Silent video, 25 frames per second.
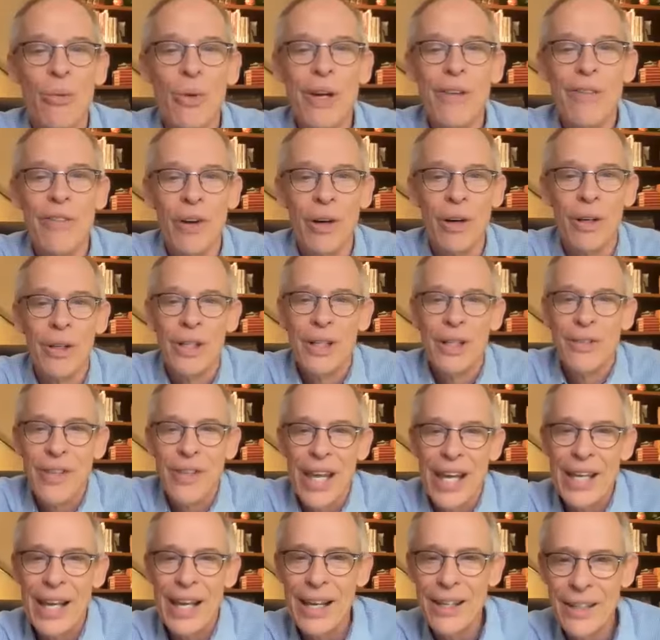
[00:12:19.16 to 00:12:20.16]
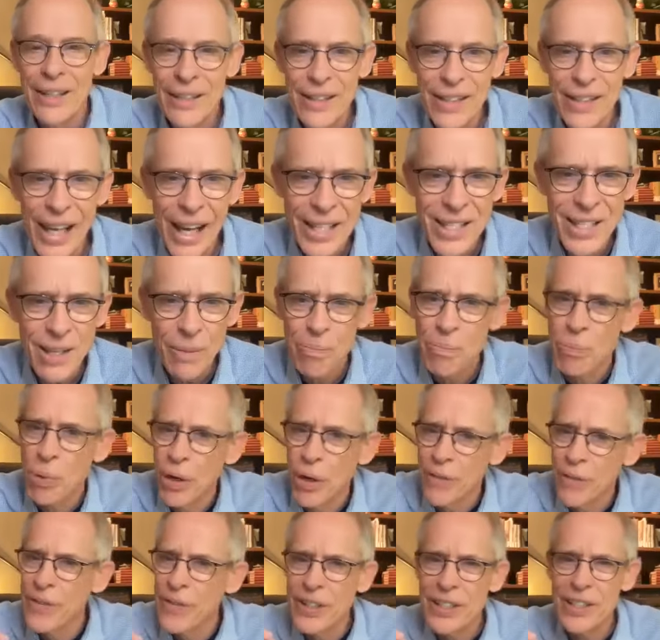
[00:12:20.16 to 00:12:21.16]
river that that's a
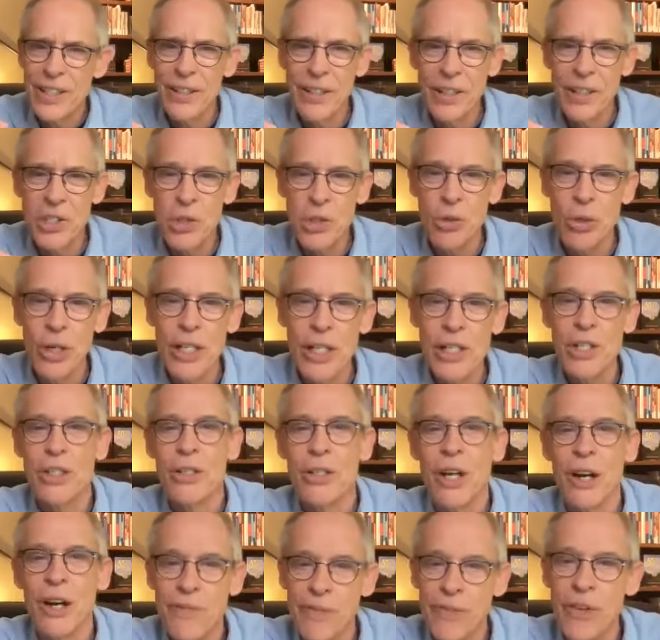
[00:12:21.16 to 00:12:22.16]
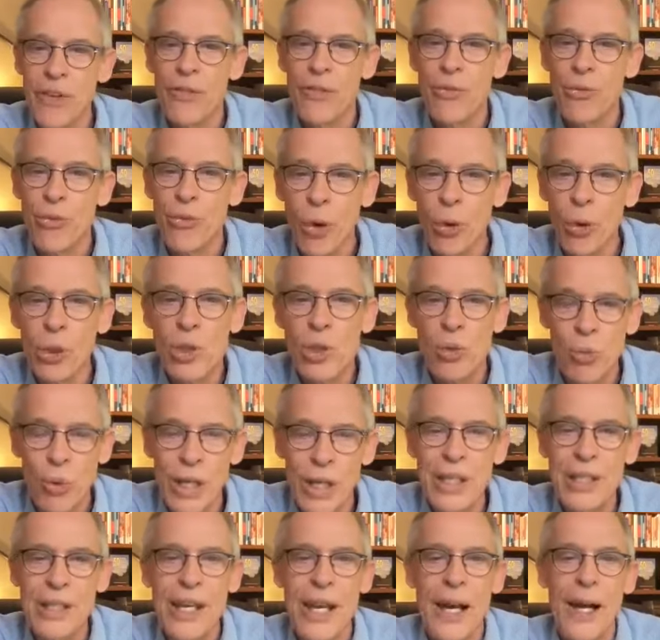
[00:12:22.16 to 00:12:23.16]
perfect illustration for folks
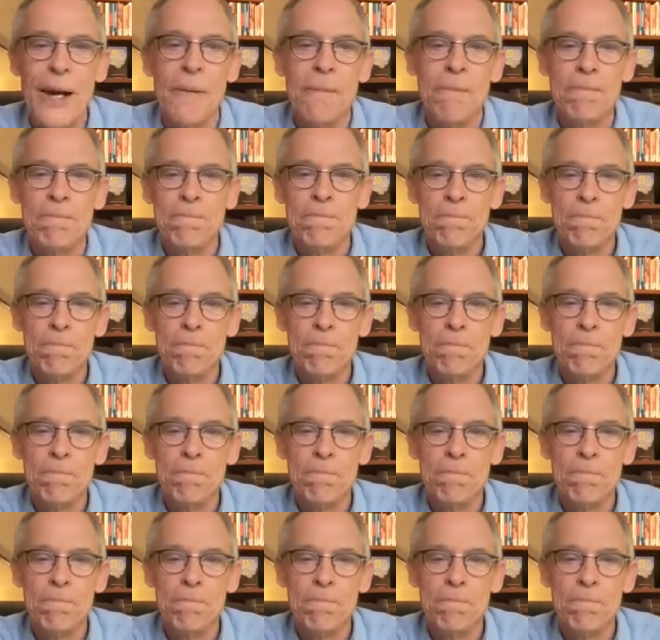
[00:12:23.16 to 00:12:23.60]
right now